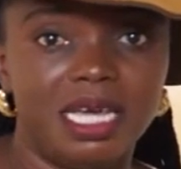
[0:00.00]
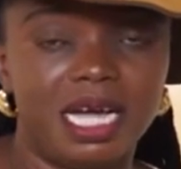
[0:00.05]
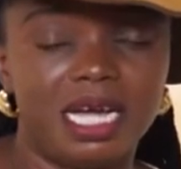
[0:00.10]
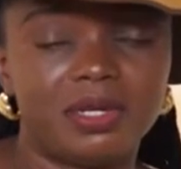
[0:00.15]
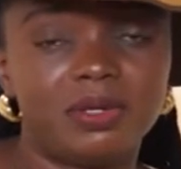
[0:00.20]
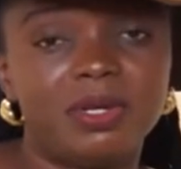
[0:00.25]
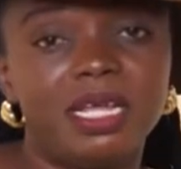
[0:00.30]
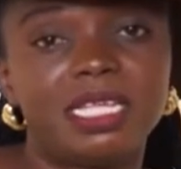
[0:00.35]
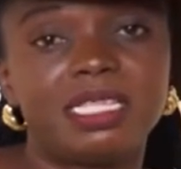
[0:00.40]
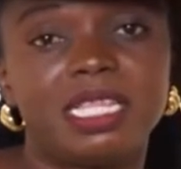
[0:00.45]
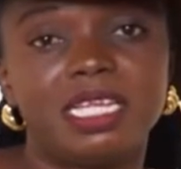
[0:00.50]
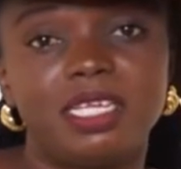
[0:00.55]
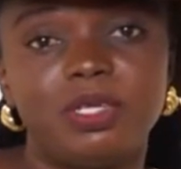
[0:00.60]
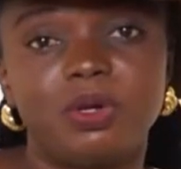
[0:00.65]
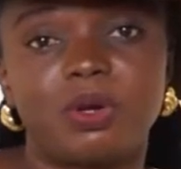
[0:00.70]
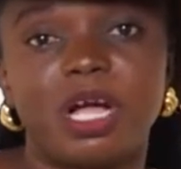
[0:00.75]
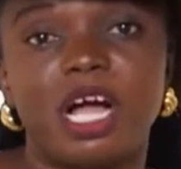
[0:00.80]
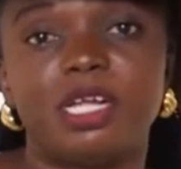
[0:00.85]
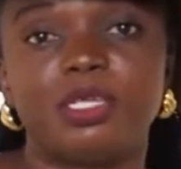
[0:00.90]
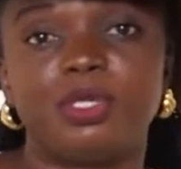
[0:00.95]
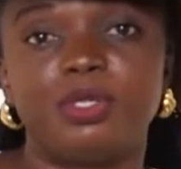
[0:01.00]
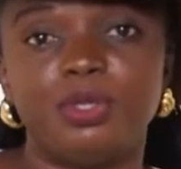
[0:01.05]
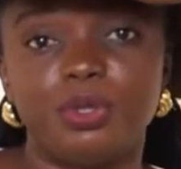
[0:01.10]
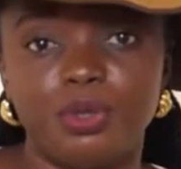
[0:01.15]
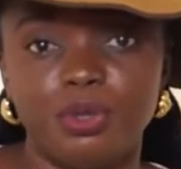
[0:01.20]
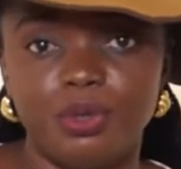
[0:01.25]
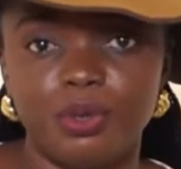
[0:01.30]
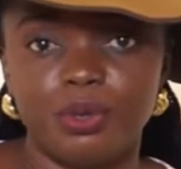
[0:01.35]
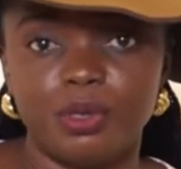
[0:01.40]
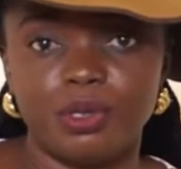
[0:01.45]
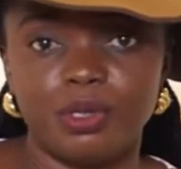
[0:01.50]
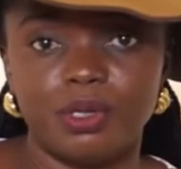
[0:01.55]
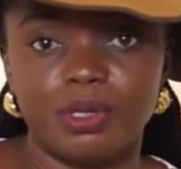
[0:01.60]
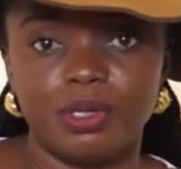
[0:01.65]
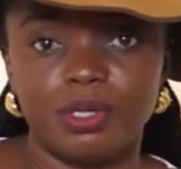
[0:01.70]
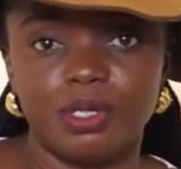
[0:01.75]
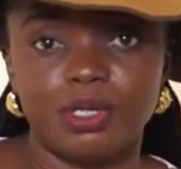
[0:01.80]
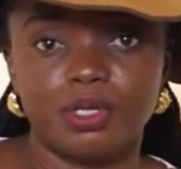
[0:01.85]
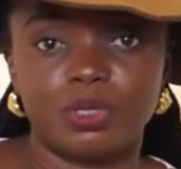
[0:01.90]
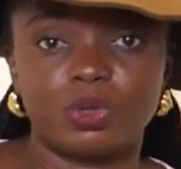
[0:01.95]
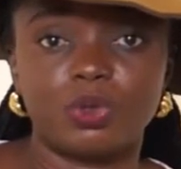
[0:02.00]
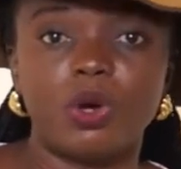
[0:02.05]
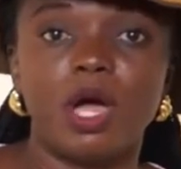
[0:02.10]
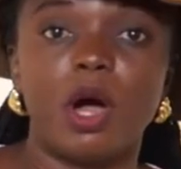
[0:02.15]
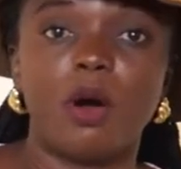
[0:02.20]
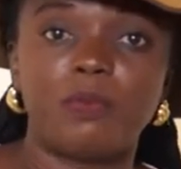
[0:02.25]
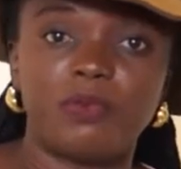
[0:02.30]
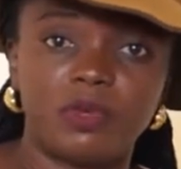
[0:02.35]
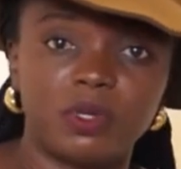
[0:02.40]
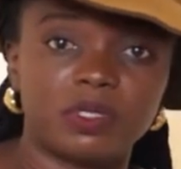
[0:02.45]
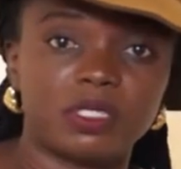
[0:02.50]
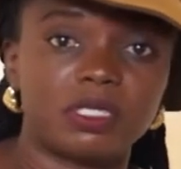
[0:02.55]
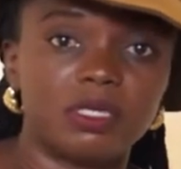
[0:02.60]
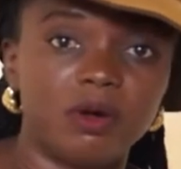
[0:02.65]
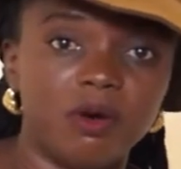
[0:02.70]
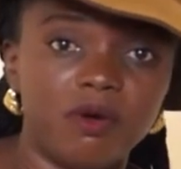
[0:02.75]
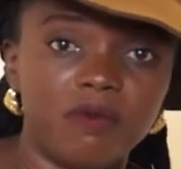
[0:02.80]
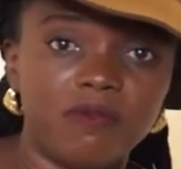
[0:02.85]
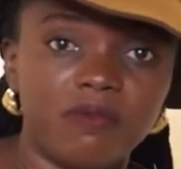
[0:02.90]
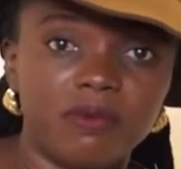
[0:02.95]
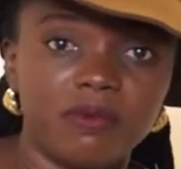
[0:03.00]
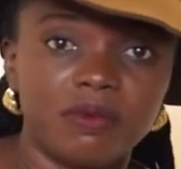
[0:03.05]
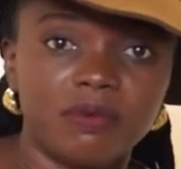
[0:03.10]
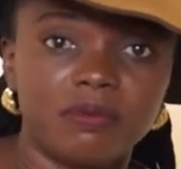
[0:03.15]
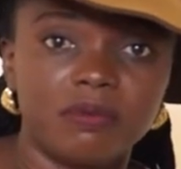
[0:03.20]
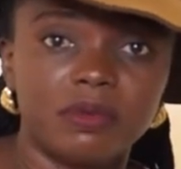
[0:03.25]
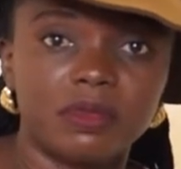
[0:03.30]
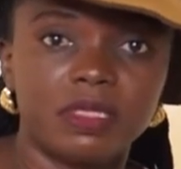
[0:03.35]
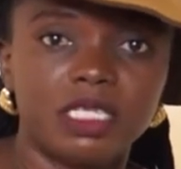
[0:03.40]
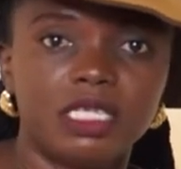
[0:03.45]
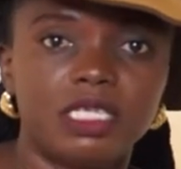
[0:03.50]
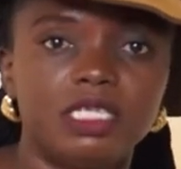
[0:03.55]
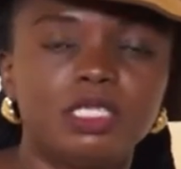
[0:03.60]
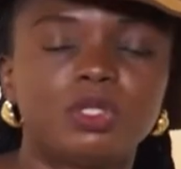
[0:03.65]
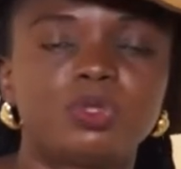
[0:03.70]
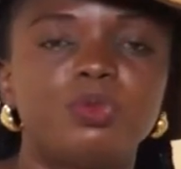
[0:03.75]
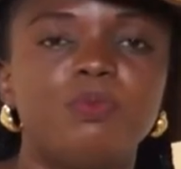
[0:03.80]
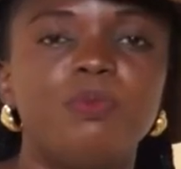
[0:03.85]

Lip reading: Another thing you can do to help yourself is to